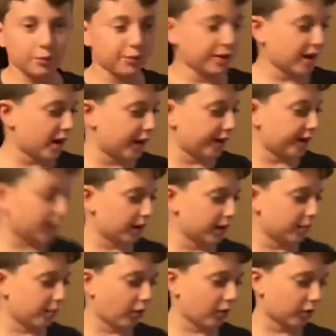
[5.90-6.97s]
we got
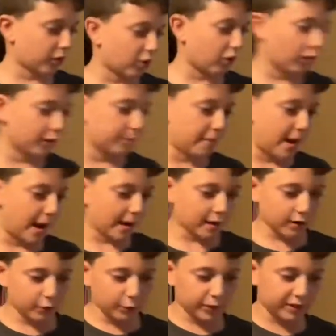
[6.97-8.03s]
um, our card
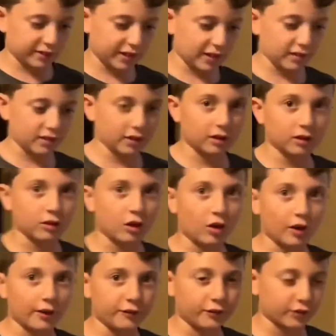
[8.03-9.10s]
back. We sent a
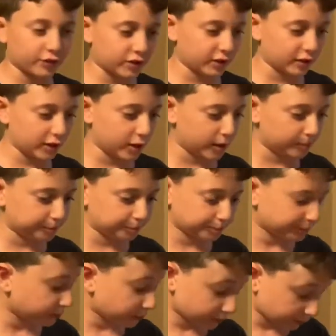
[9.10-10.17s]
card to um,
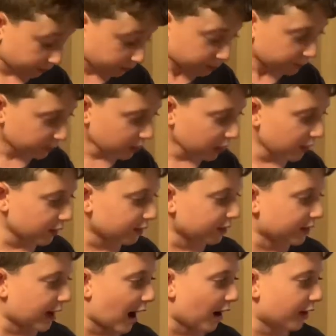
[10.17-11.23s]
to
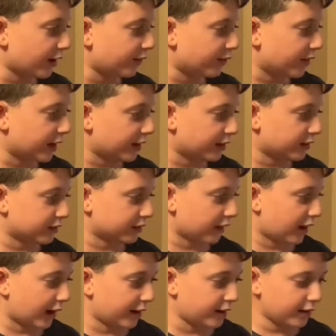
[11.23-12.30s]
Gary V
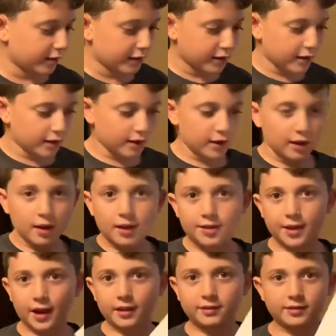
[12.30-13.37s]
Design.
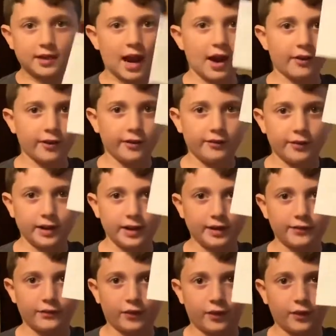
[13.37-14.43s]
Thanks Gary V
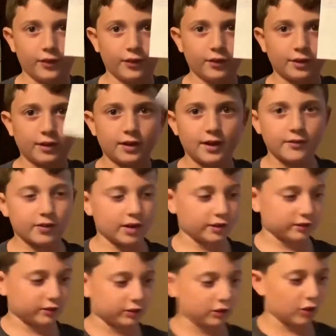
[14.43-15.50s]
for giving
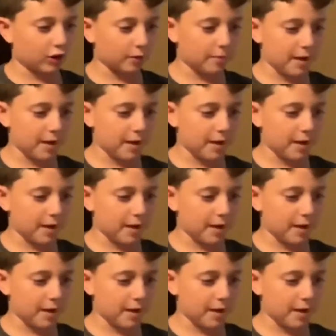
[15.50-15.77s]
us his card